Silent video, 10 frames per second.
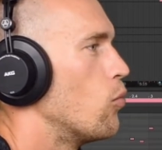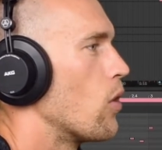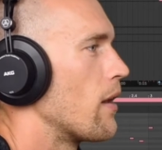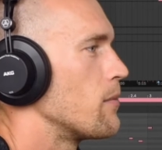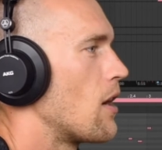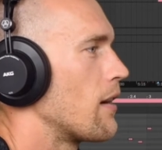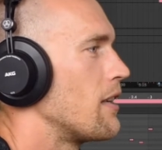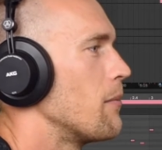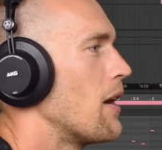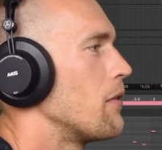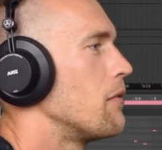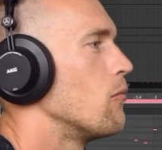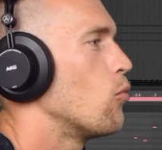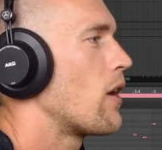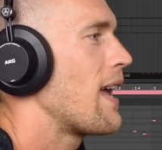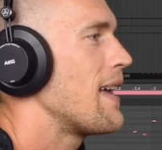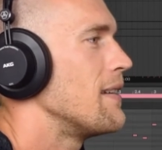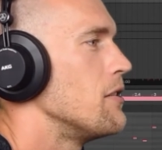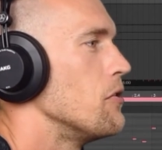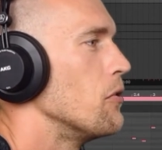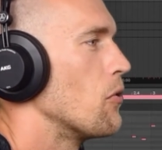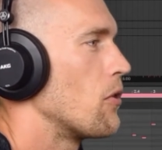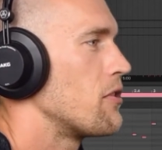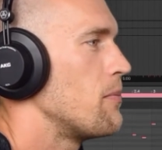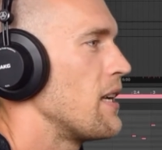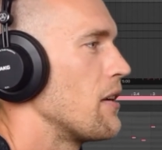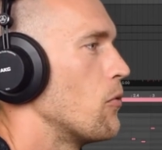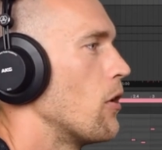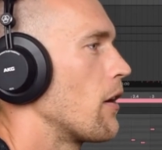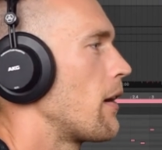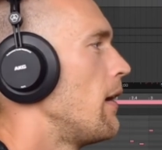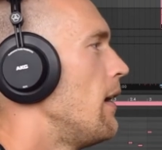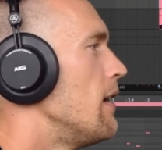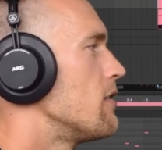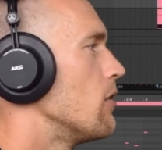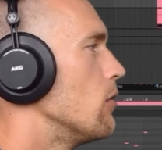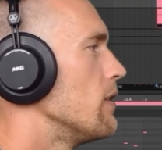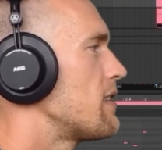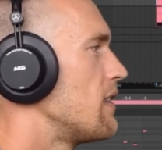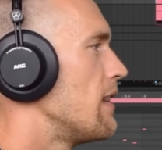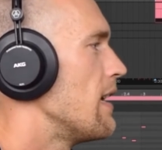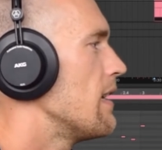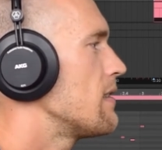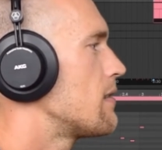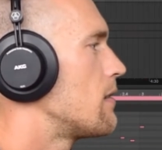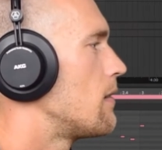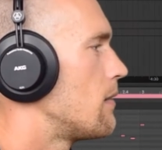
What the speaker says: what I'm talking about and what I had to do in order to make it work. So listen to this.